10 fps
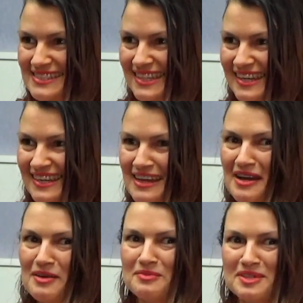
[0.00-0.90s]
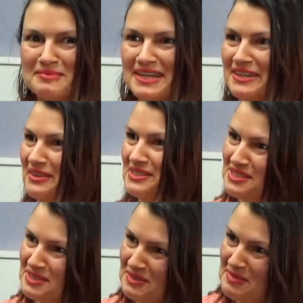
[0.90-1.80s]
Like, what am I going to
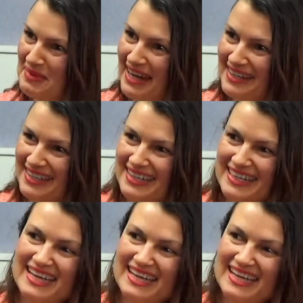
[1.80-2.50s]
do about it?